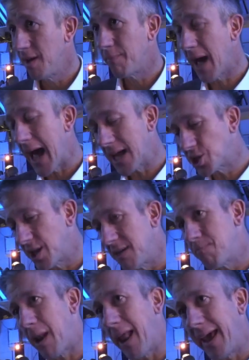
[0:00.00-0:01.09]
but actually
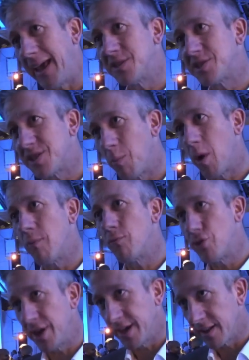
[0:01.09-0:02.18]
playing someone
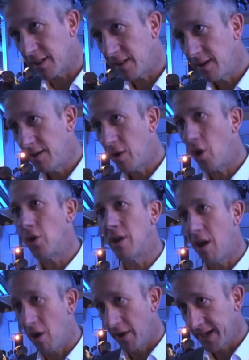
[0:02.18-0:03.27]
real
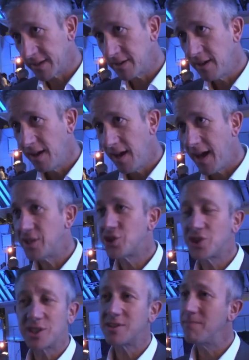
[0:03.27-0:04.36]
online is
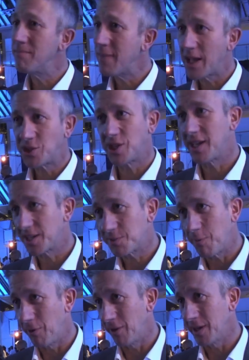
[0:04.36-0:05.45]
just a magic
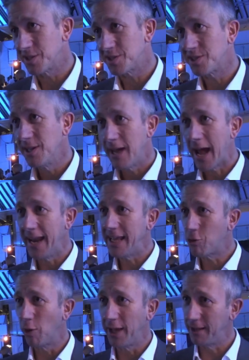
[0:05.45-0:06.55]
experience, and
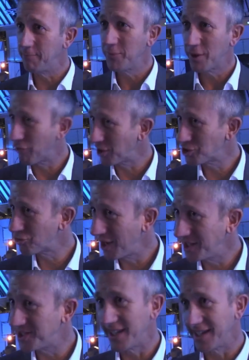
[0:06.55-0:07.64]
equally
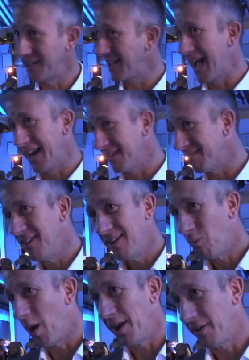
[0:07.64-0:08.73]
frustrating and
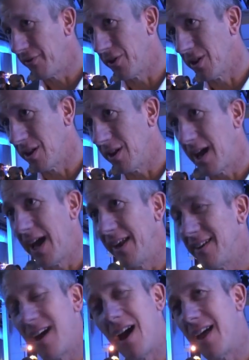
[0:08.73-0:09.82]
wonderful. And
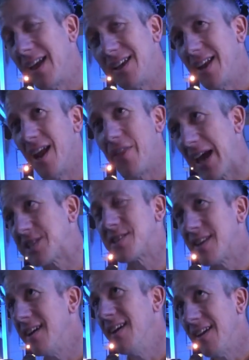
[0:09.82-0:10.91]

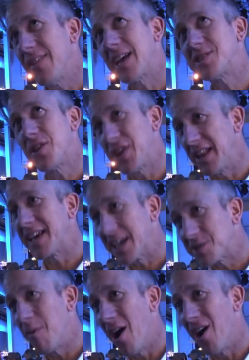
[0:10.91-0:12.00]
that's the thing that
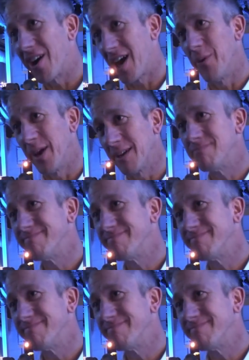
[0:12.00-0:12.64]
gets my heart going.